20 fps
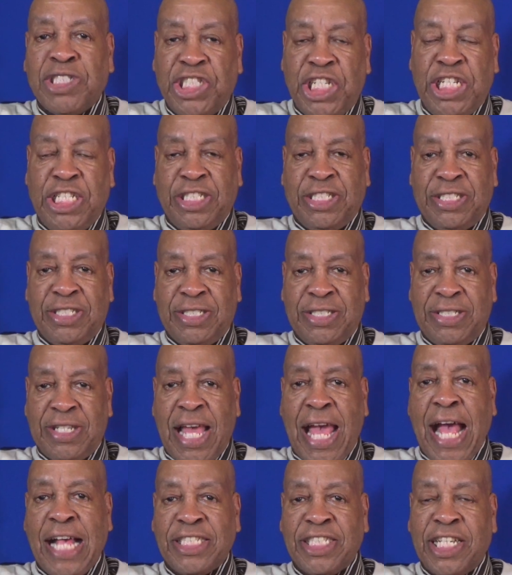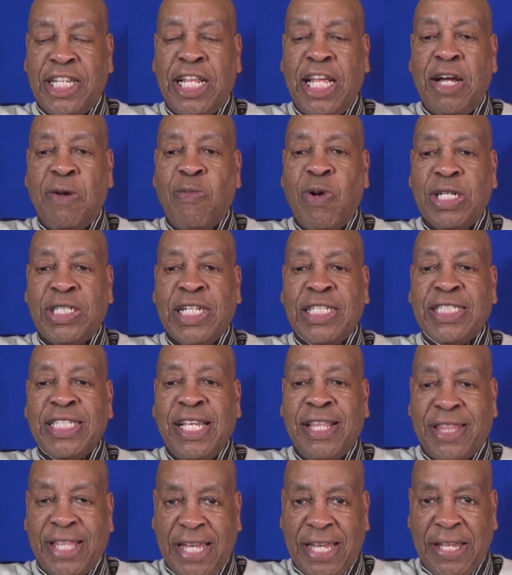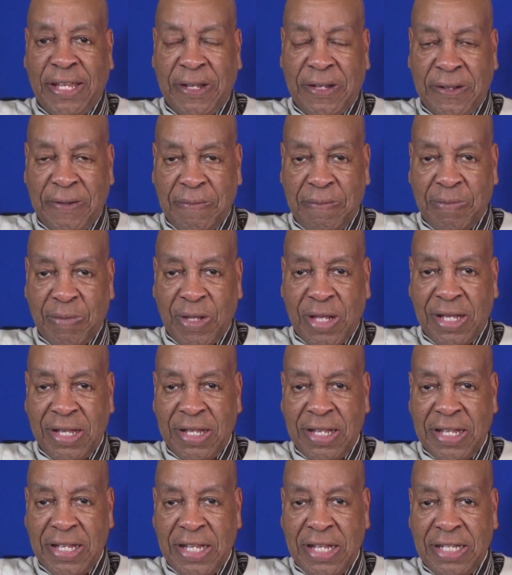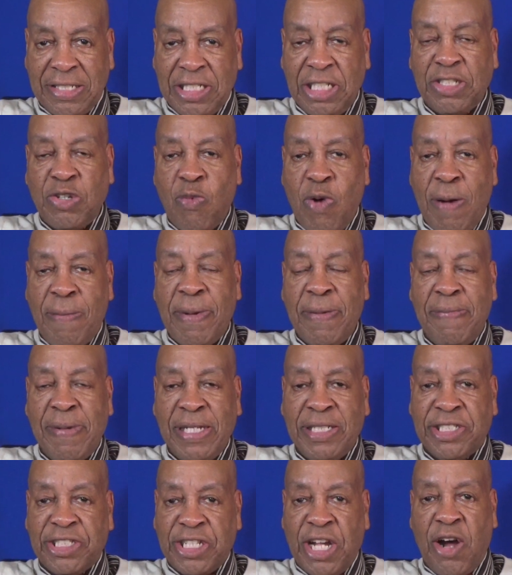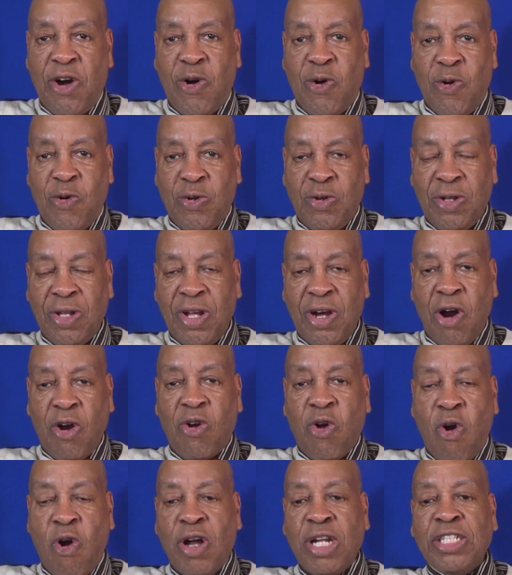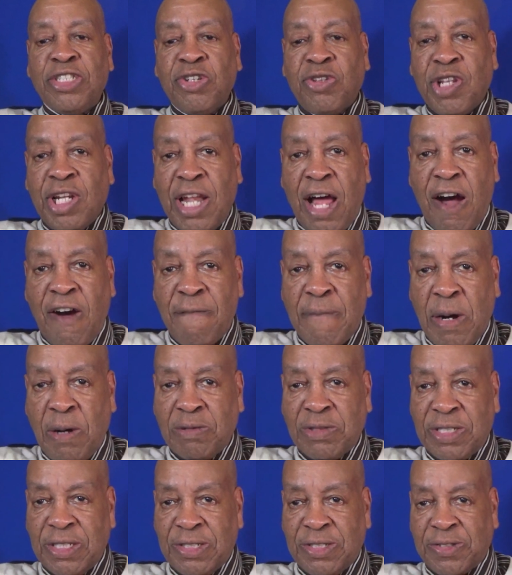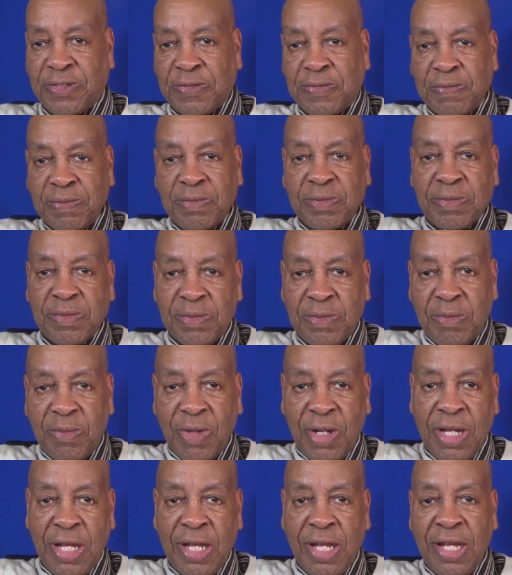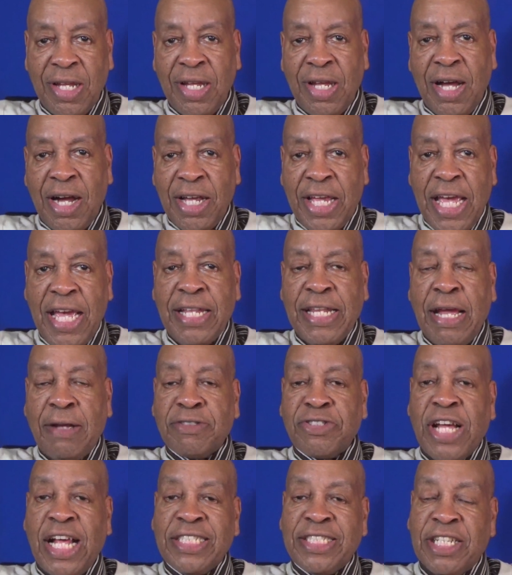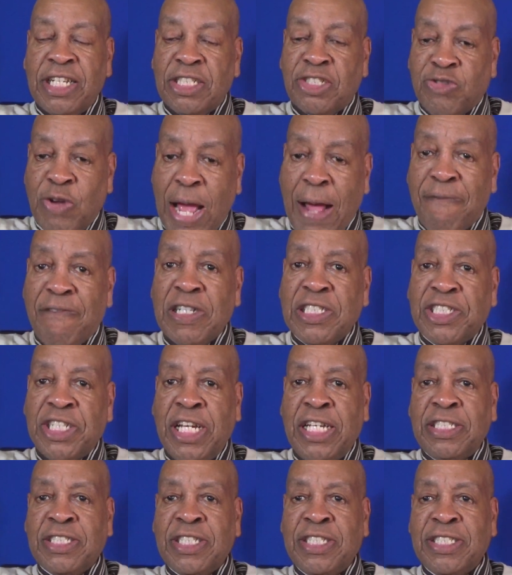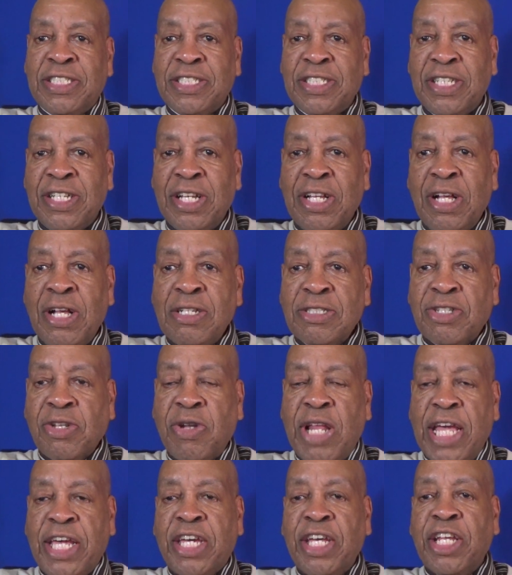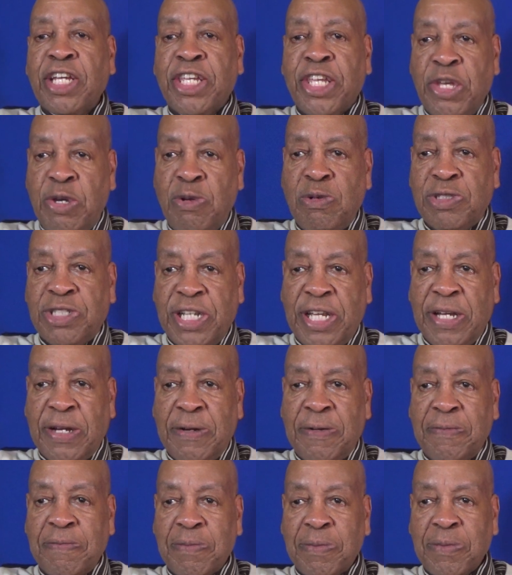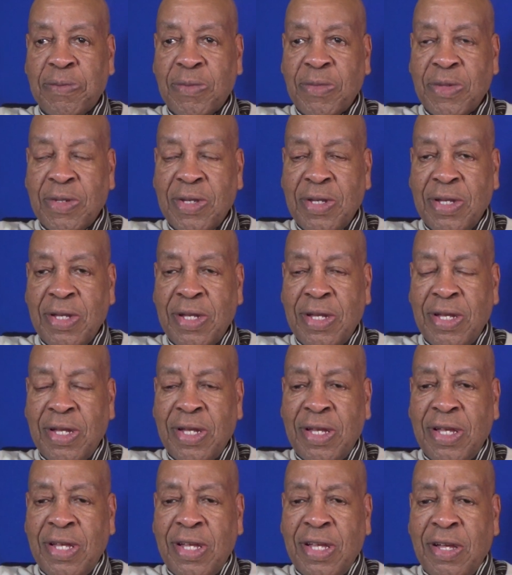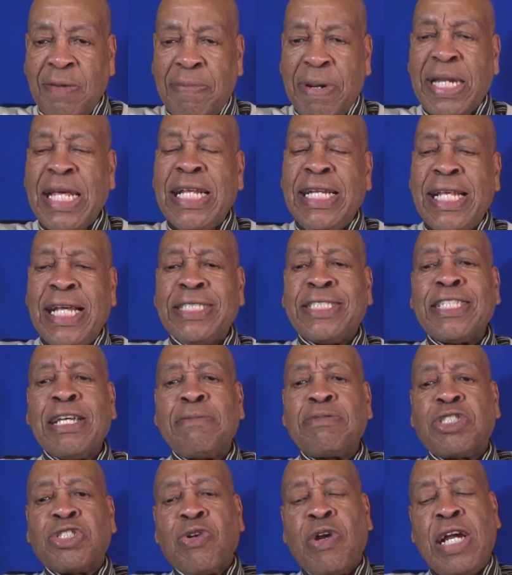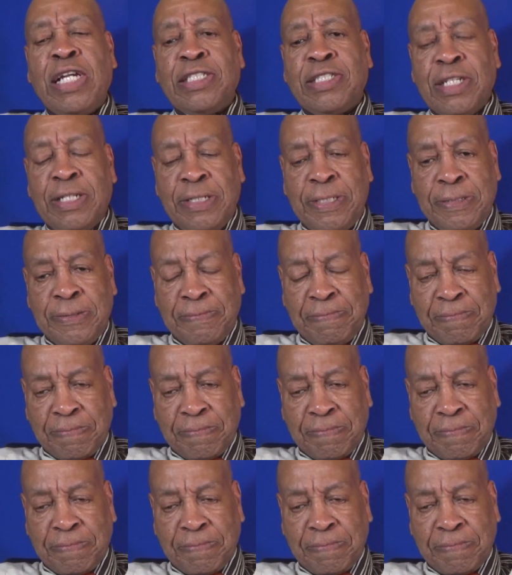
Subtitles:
Jesus, asking him, what does he think? Should the woman be stoned according to the law of Moses? Again, they were trying to set a trap for Jesus so they could accuse him. But he did something strangely.